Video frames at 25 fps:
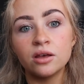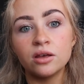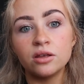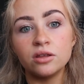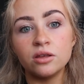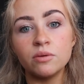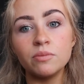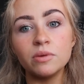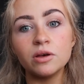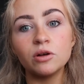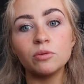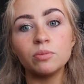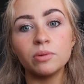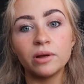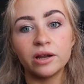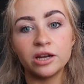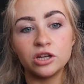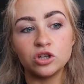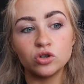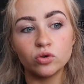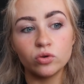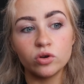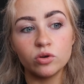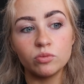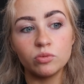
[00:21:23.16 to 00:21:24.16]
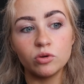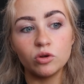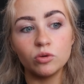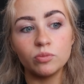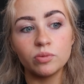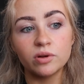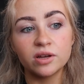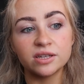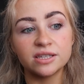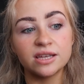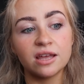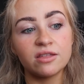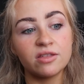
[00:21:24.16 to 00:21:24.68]
your meal plan enjoyable,
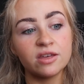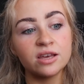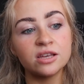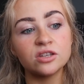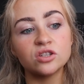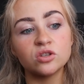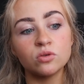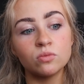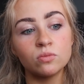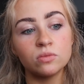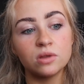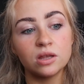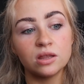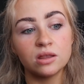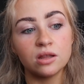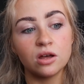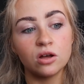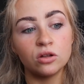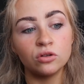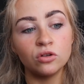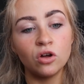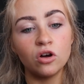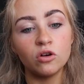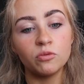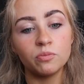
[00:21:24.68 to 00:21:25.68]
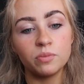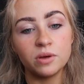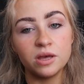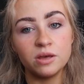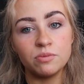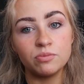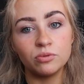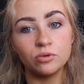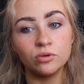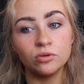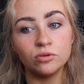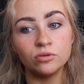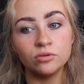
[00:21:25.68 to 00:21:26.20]
because I think something that a lot of
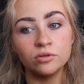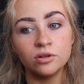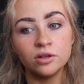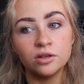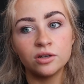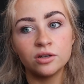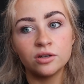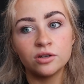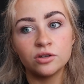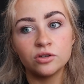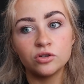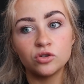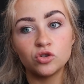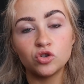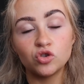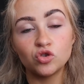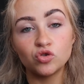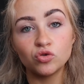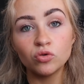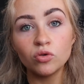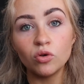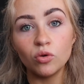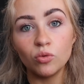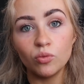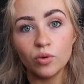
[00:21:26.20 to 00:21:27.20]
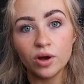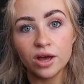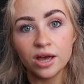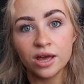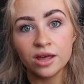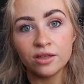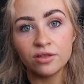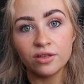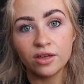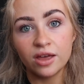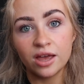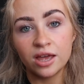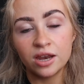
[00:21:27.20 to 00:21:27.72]
people struggle
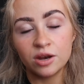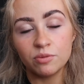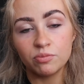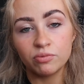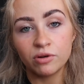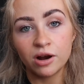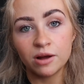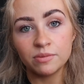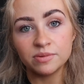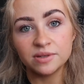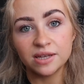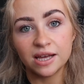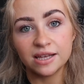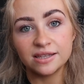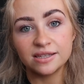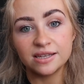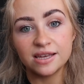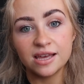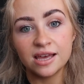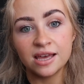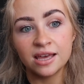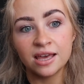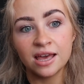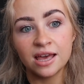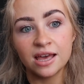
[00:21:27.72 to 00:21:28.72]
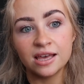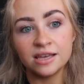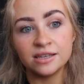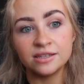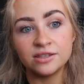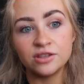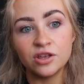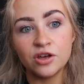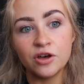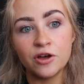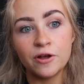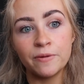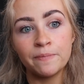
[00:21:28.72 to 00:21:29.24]
with in a prep setting is
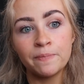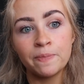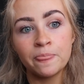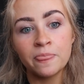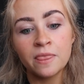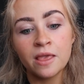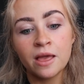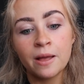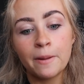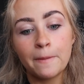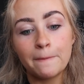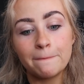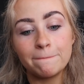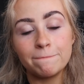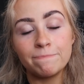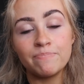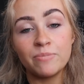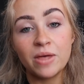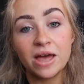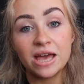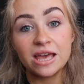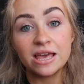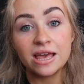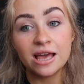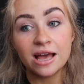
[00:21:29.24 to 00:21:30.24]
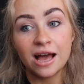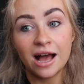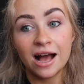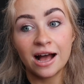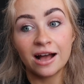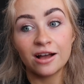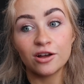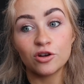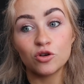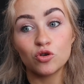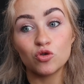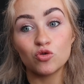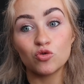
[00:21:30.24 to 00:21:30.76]
that they
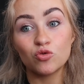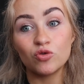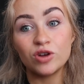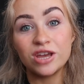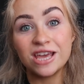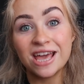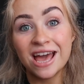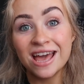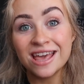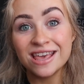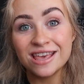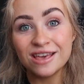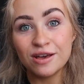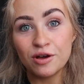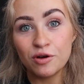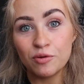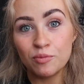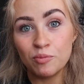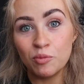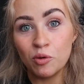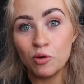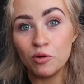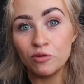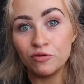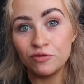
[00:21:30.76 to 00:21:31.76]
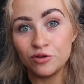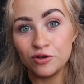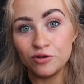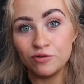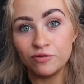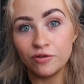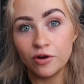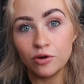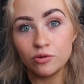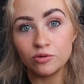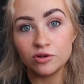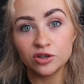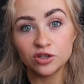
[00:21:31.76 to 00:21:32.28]
create more food
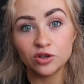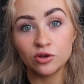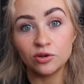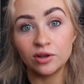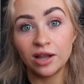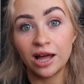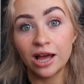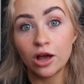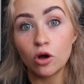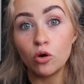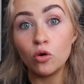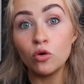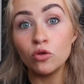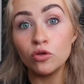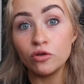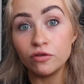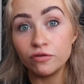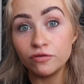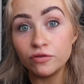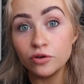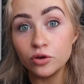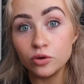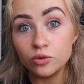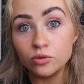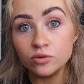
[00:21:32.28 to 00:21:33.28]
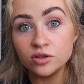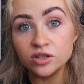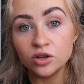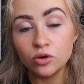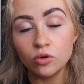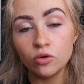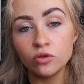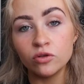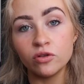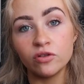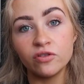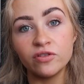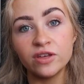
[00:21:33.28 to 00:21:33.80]
focus on like other foods and
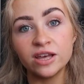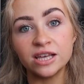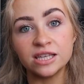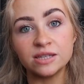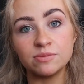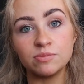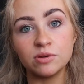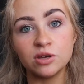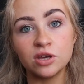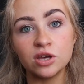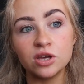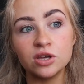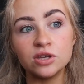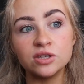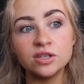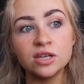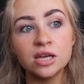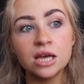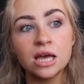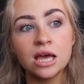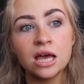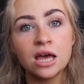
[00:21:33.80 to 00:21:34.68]
other things because